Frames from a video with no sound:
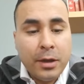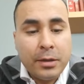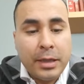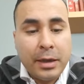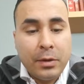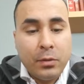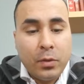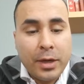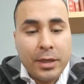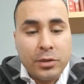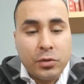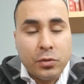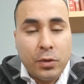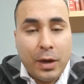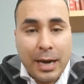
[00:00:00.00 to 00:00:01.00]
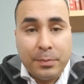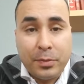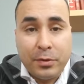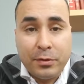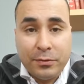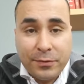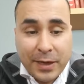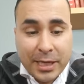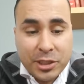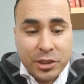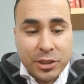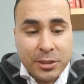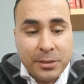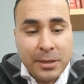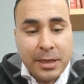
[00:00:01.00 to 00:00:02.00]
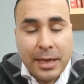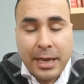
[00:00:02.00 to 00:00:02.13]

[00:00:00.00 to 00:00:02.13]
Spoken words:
They went into hyperinflation,